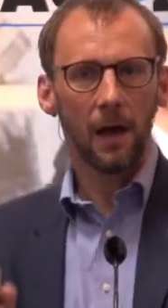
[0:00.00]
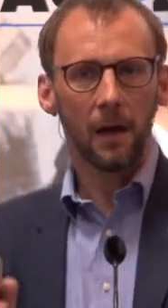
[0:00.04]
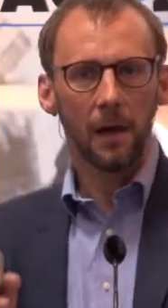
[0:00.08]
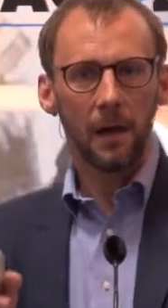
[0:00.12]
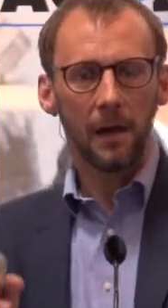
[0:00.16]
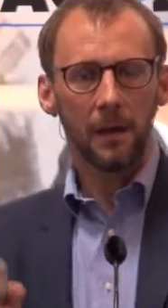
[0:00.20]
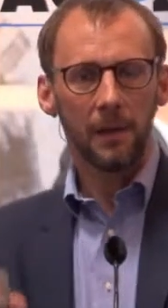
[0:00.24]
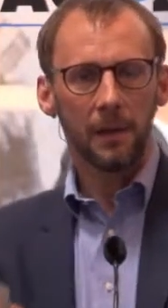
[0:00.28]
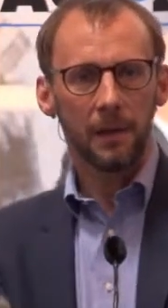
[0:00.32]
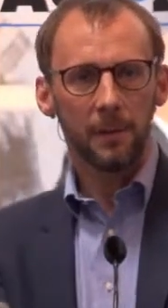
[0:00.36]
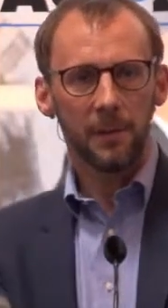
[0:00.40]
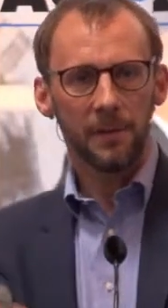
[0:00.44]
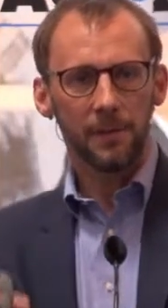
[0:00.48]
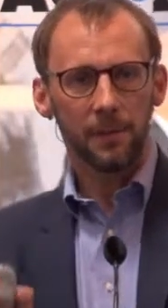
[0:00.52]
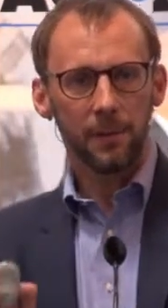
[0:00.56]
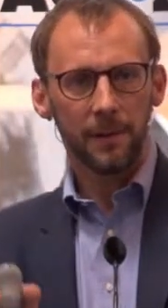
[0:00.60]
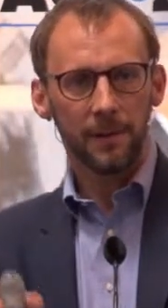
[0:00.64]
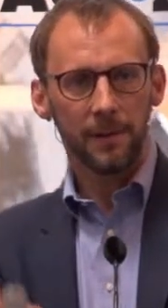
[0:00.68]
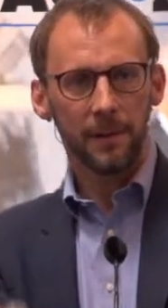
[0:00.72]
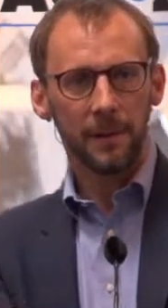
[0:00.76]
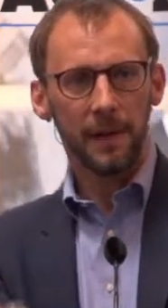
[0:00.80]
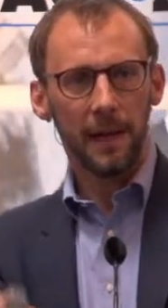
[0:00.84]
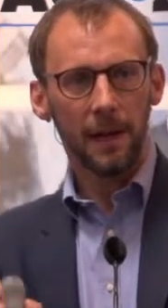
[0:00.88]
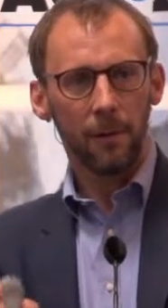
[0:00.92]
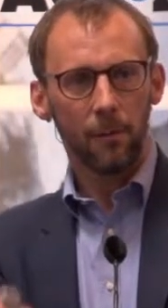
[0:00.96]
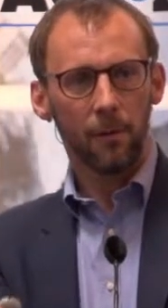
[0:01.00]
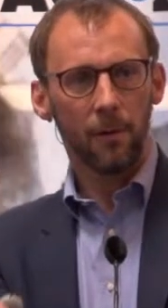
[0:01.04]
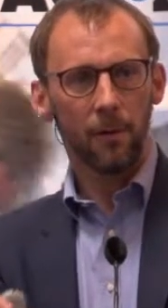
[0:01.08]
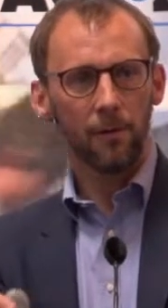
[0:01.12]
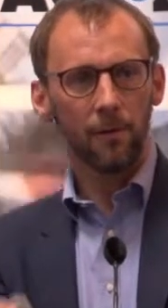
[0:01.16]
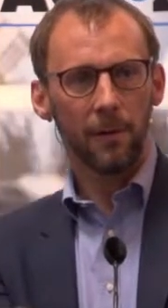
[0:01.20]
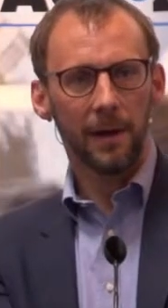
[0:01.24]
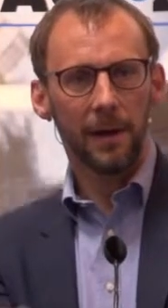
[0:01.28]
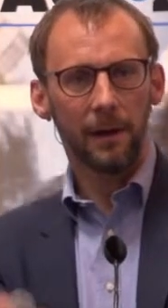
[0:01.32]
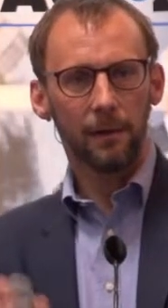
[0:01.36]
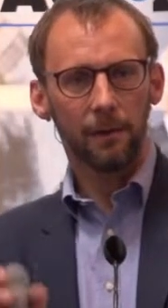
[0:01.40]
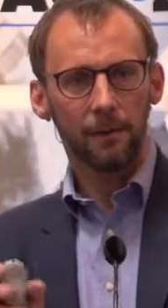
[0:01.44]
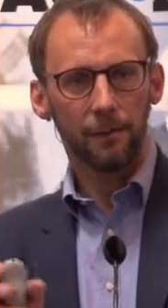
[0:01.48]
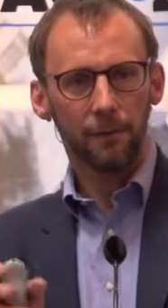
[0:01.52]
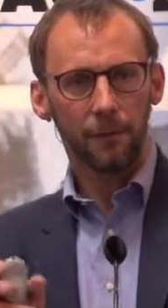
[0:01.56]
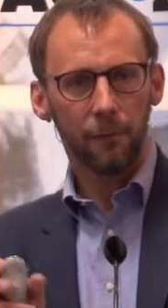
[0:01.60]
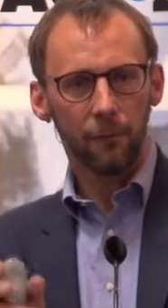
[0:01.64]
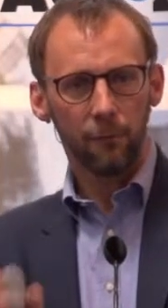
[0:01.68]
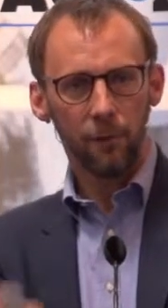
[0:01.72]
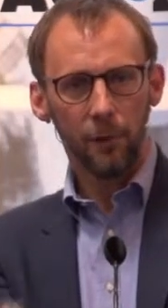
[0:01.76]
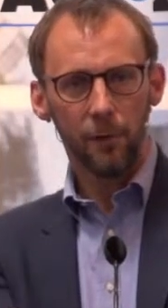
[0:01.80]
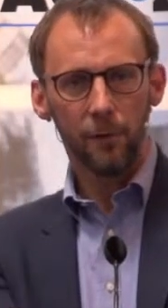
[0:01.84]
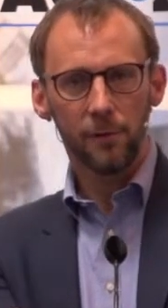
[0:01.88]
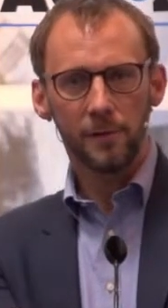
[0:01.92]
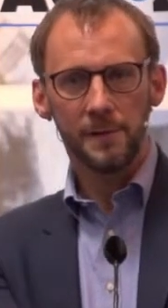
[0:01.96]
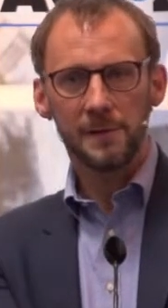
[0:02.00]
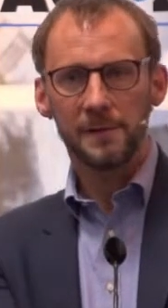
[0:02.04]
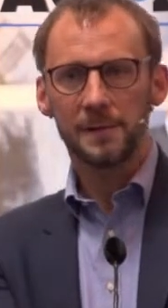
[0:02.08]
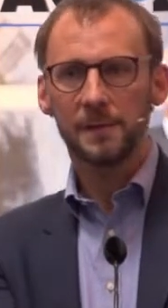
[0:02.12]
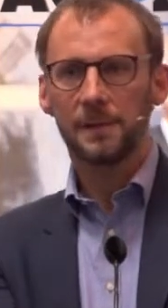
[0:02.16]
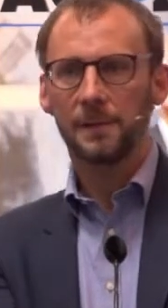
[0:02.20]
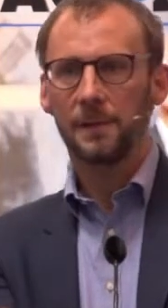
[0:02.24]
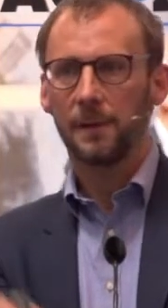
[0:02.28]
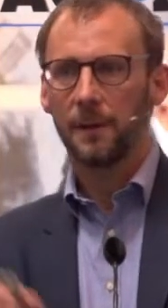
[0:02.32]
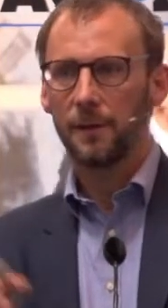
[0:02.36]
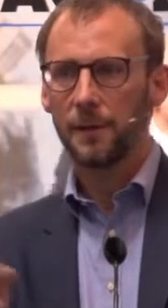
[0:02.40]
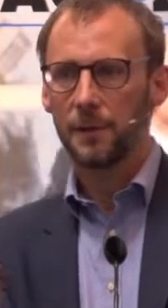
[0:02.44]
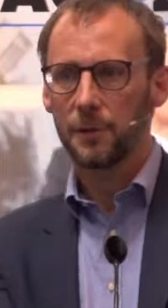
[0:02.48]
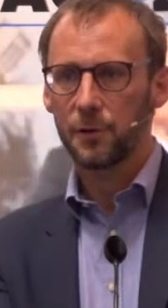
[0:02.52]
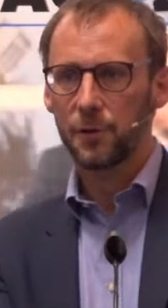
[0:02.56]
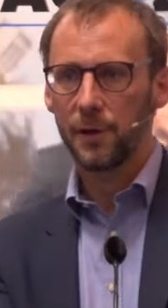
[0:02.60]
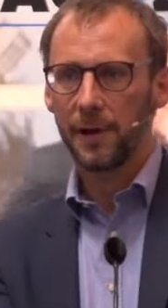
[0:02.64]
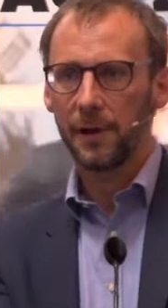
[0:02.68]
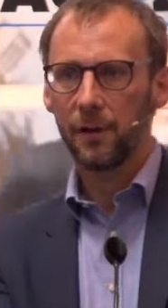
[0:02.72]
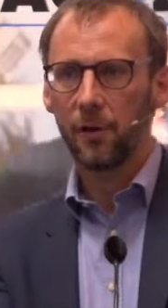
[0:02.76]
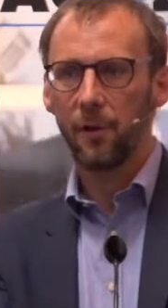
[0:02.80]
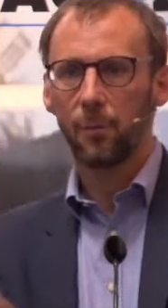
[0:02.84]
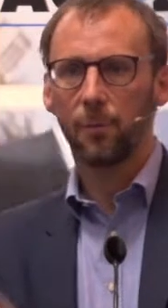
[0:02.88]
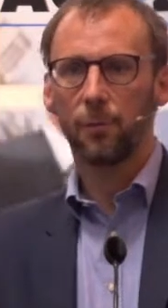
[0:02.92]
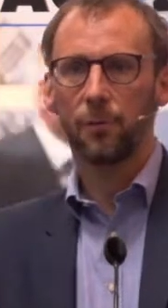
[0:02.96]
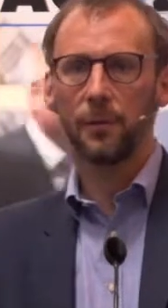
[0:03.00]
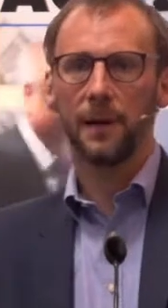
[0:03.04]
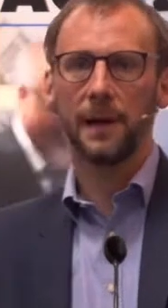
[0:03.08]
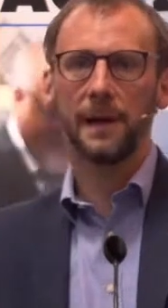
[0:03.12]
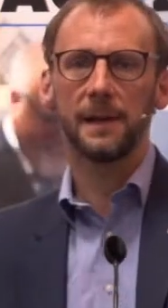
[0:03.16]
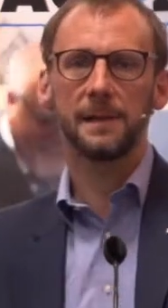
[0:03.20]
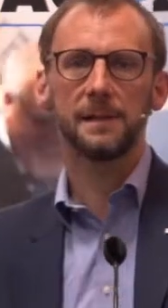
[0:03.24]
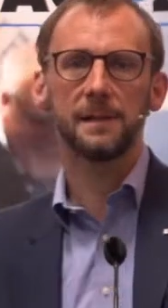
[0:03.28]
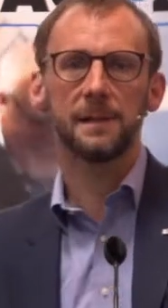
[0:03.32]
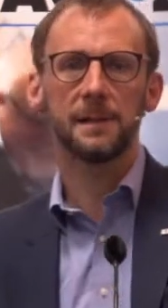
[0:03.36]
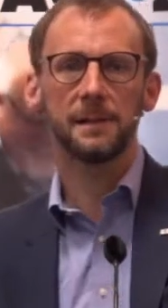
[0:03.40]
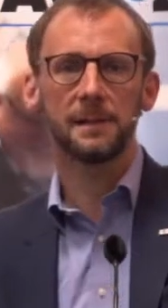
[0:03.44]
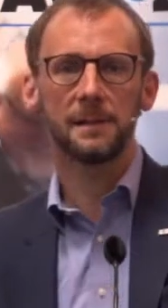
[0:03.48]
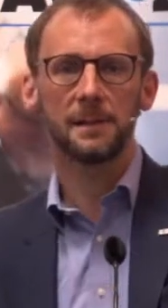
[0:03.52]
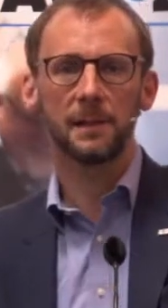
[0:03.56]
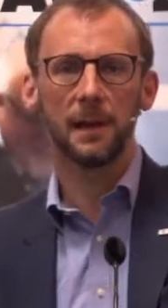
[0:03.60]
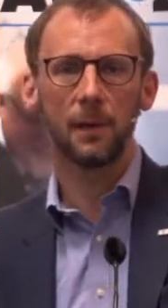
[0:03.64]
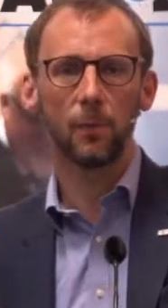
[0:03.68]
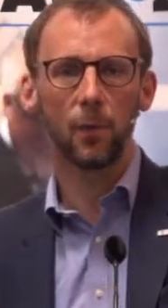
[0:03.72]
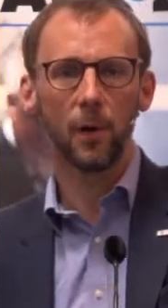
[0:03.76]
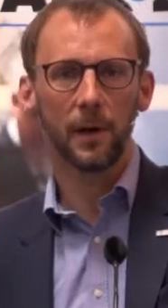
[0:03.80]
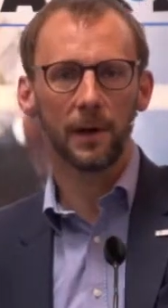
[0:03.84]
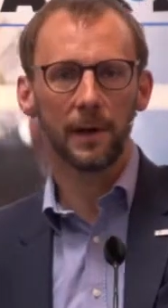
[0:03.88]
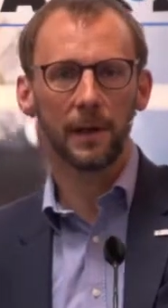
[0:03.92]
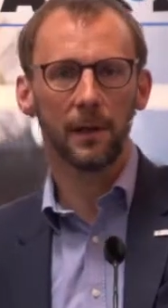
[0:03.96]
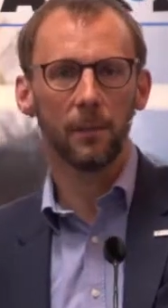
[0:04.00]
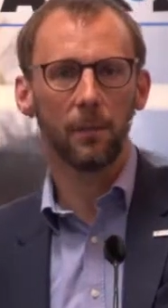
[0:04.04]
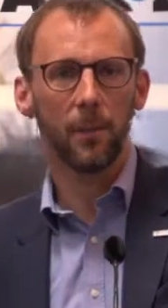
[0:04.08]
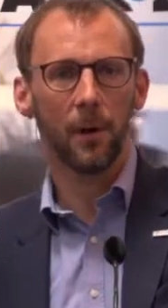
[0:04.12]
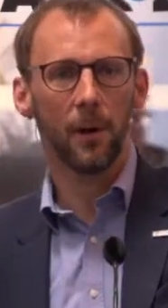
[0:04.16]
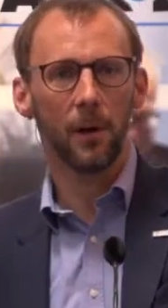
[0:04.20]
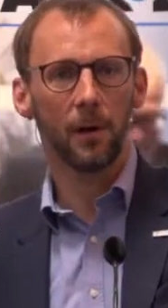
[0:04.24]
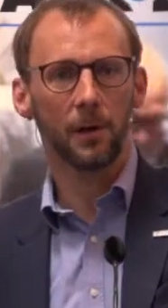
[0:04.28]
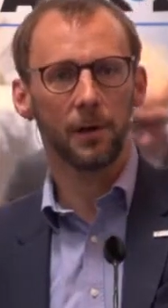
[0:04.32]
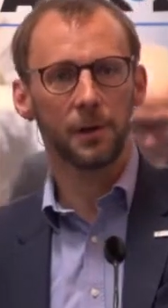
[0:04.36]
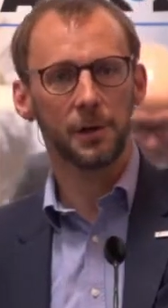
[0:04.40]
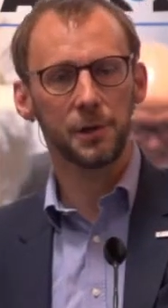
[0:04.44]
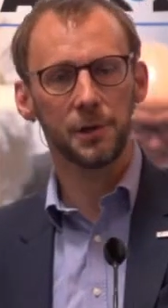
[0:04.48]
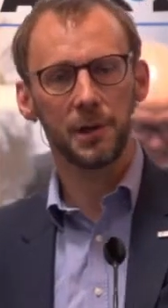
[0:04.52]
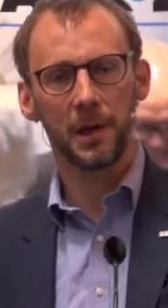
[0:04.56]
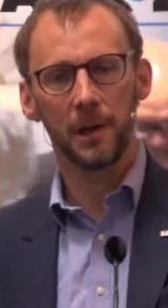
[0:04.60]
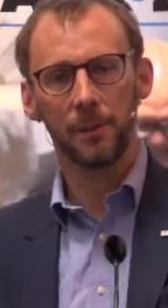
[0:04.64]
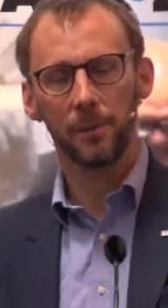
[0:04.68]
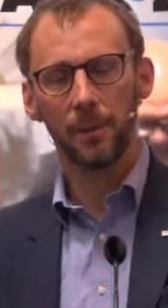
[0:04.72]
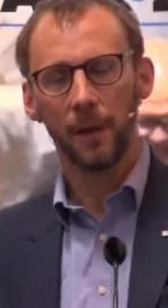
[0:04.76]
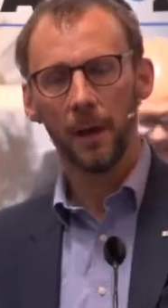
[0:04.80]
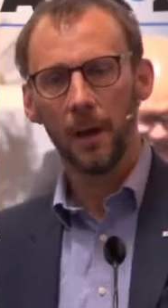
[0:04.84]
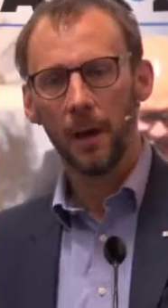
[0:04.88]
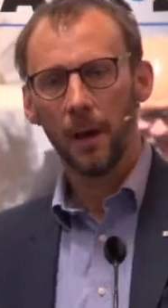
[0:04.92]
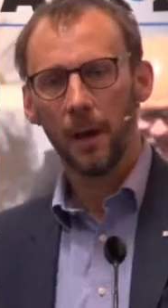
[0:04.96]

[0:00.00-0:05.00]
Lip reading: between the network rail routes and the train operators, working in partnership,